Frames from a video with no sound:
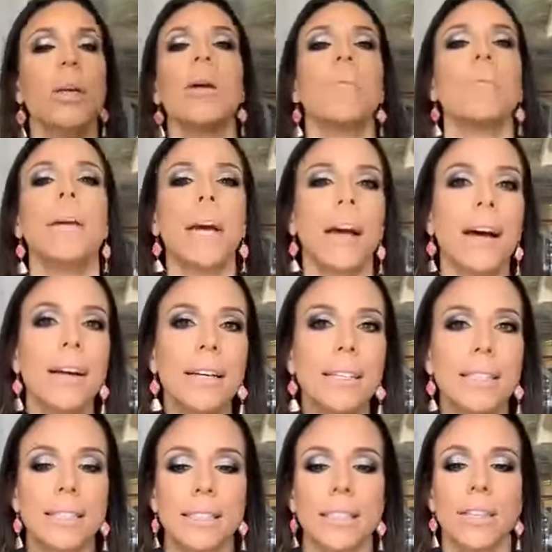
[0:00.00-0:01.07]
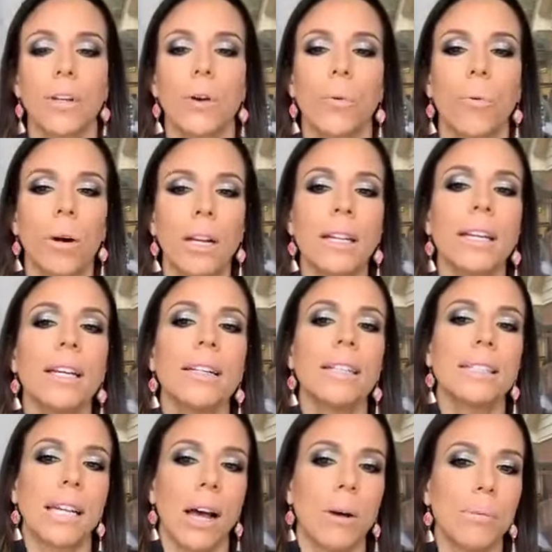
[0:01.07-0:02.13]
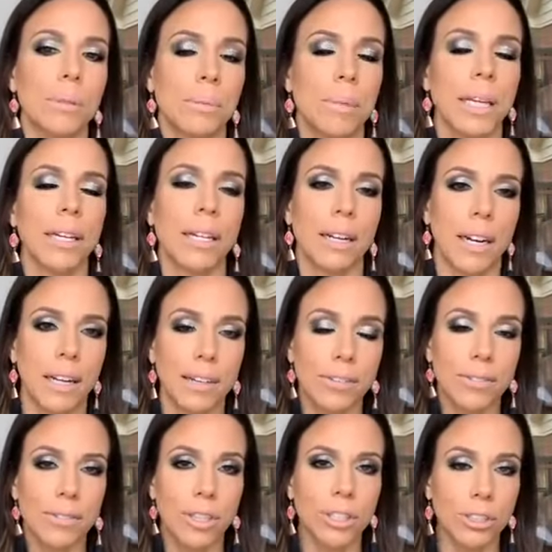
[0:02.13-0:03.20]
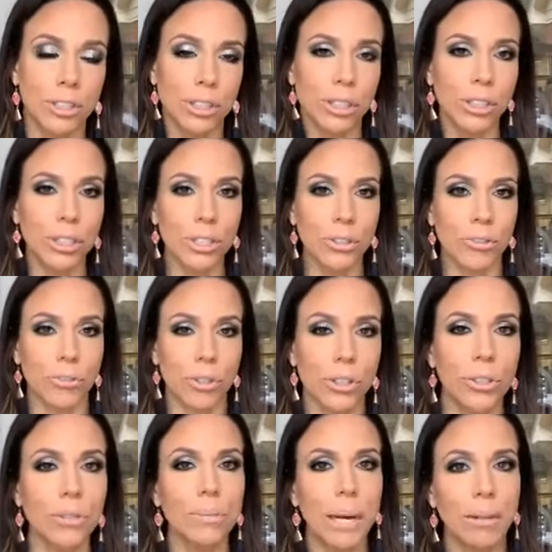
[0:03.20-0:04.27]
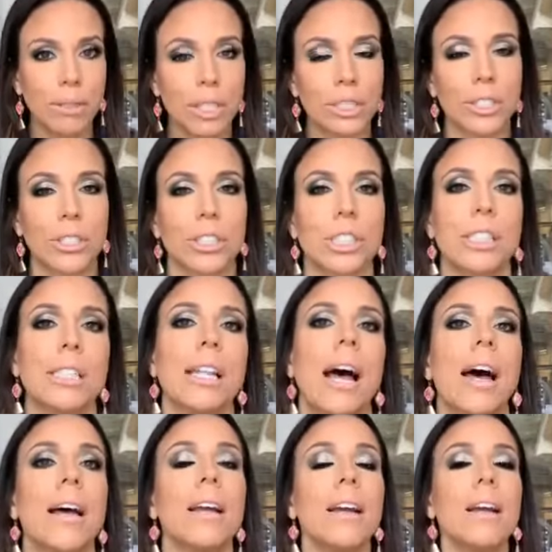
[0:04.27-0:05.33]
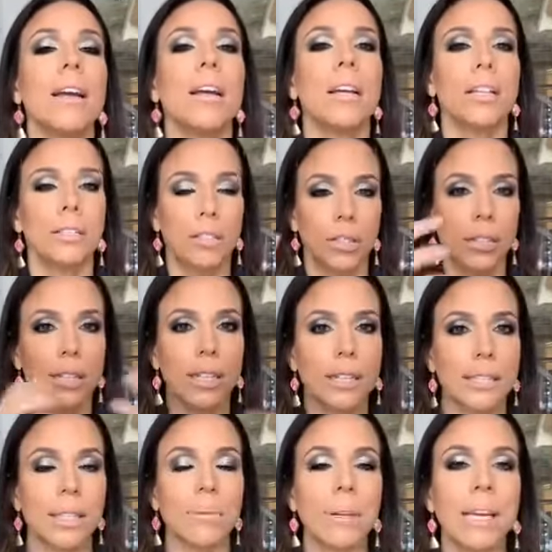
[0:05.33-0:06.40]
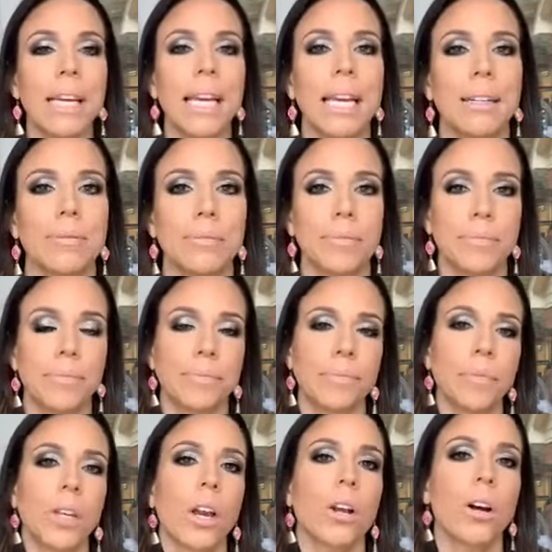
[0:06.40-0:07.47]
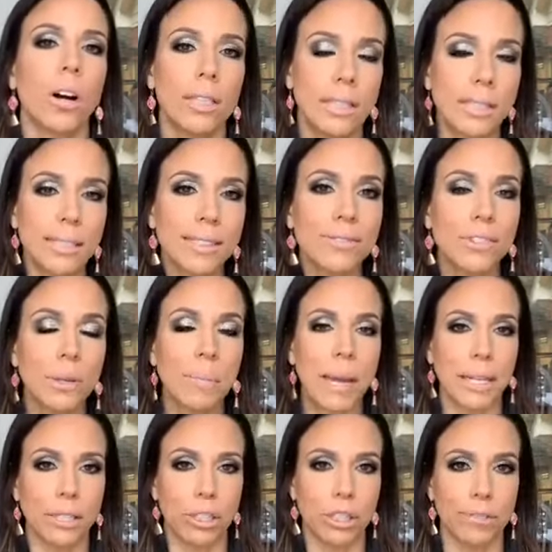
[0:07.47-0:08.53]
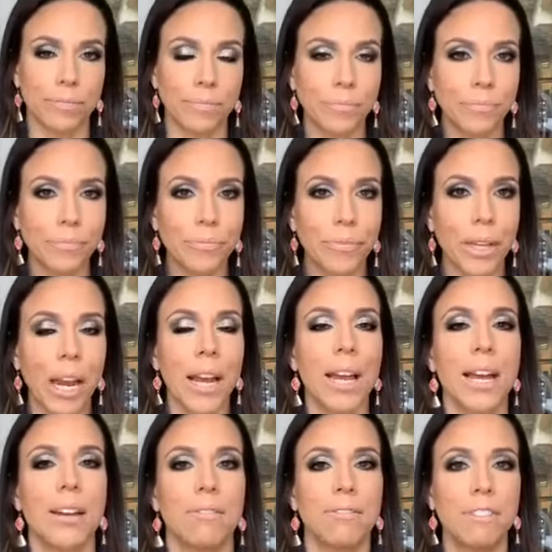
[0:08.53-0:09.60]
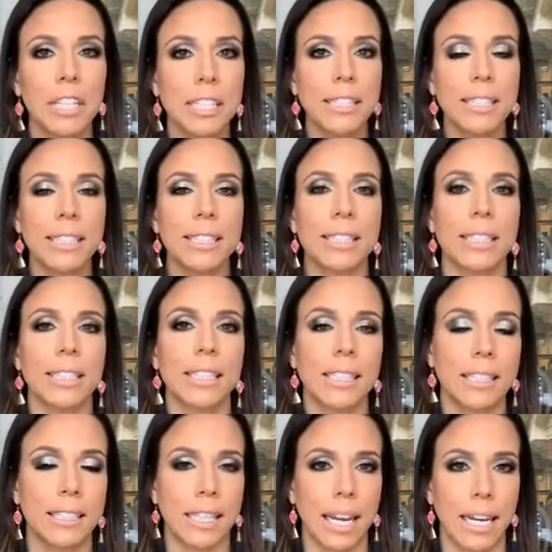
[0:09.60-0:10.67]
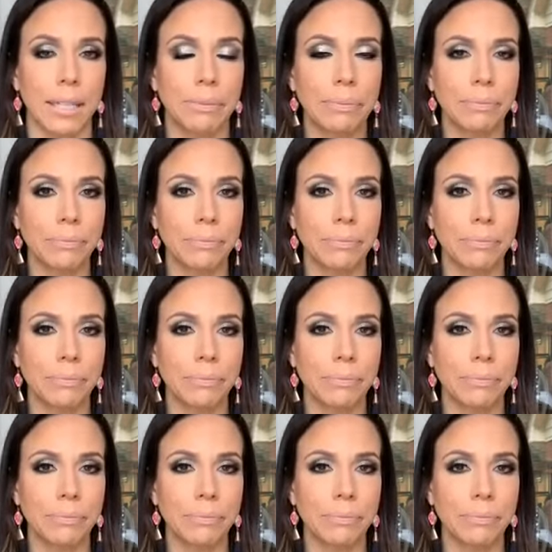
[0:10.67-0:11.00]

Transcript: because one thing that's helped me that I have understood through my research is that certain things that we eat causes inflammation. It feeds an acidic state.